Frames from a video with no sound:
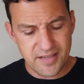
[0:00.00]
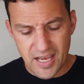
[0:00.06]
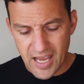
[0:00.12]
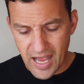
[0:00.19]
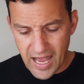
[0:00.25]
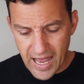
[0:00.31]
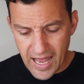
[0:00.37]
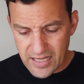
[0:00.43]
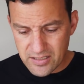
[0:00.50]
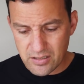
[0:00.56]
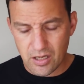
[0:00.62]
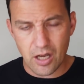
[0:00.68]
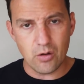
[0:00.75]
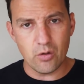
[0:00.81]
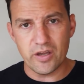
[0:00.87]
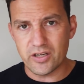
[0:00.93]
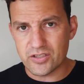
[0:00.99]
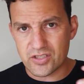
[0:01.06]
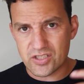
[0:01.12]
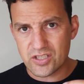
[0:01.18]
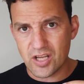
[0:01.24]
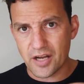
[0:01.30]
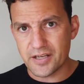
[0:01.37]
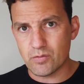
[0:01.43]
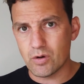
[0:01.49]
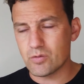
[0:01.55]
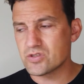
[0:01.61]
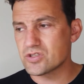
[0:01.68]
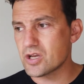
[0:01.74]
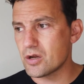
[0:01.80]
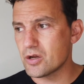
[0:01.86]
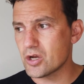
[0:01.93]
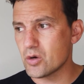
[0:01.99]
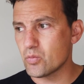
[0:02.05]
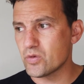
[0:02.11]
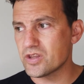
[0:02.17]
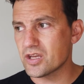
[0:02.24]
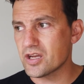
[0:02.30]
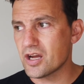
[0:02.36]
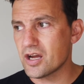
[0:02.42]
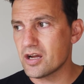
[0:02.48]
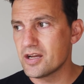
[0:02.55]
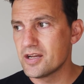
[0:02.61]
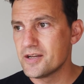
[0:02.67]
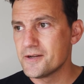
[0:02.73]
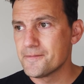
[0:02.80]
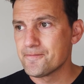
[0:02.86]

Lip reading: they had to go in and study what was going on with the car.